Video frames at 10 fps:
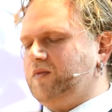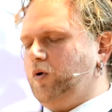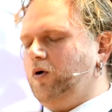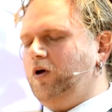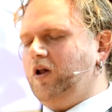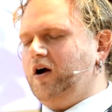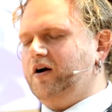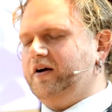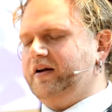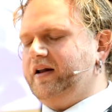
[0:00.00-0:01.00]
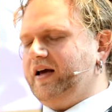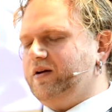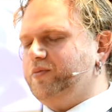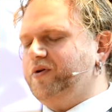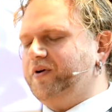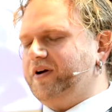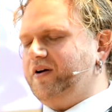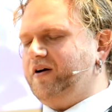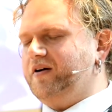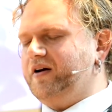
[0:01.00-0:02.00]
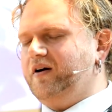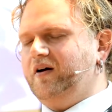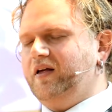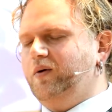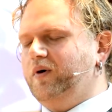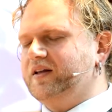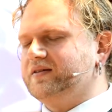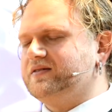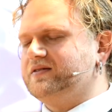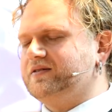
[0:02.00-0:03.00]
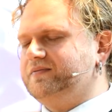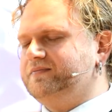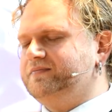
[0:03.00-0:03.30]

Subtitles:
wholehearted and broken-hearted all at once,